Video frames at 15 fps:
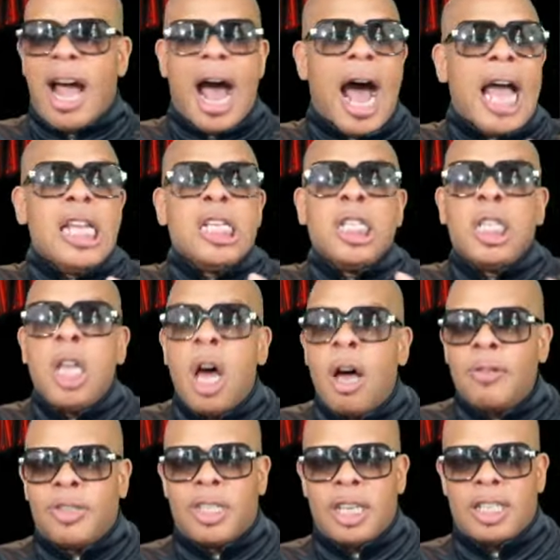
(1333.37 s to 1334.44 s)
I
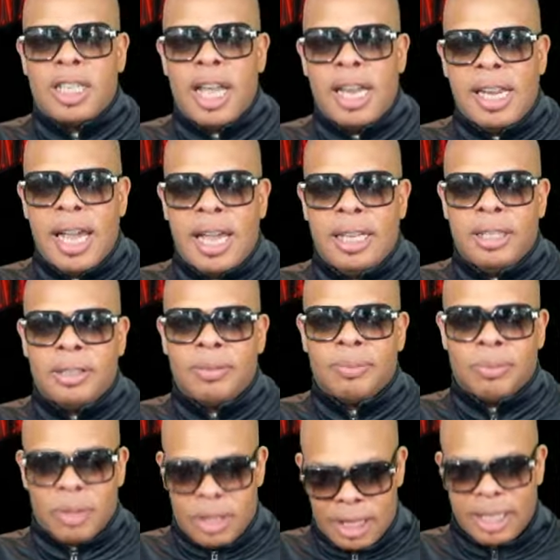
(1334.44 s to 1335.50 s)
love
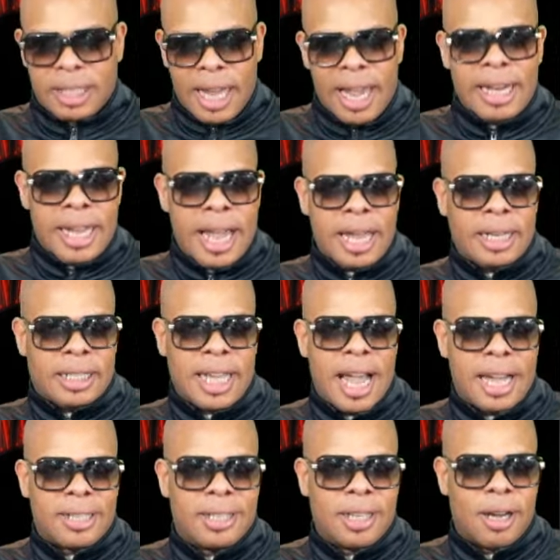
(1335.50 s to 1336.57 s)
688, 688
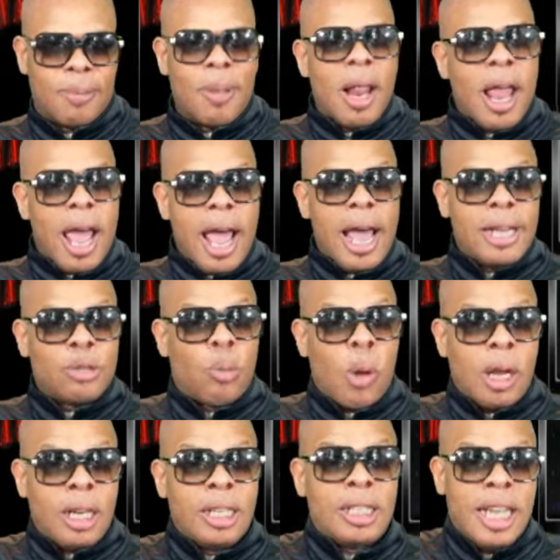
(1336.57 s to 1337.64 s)
attack stuff as
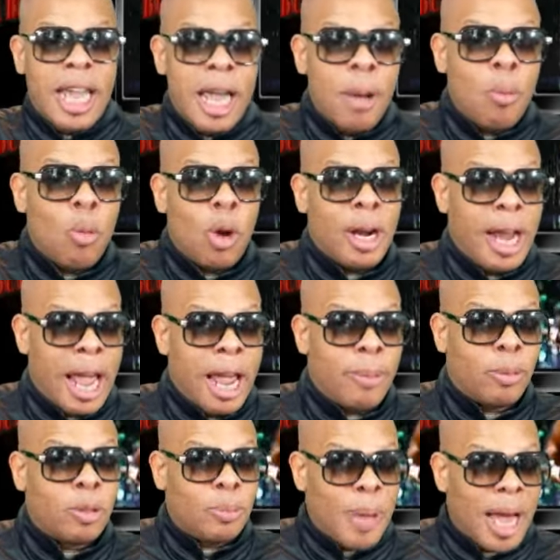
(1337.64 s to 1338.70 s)
well as M1
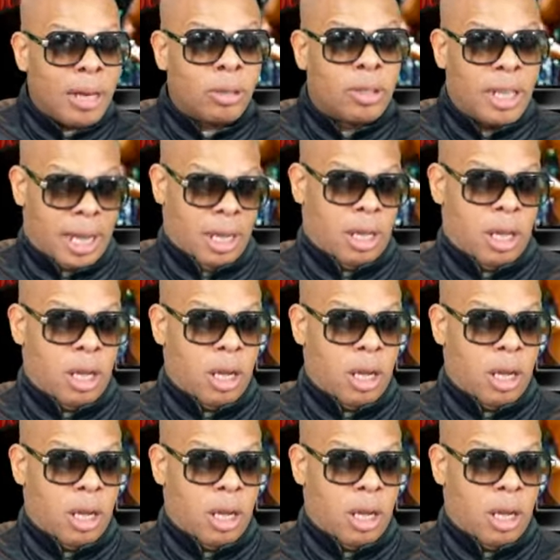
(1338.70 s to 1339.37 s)
Abrams Battle Tank.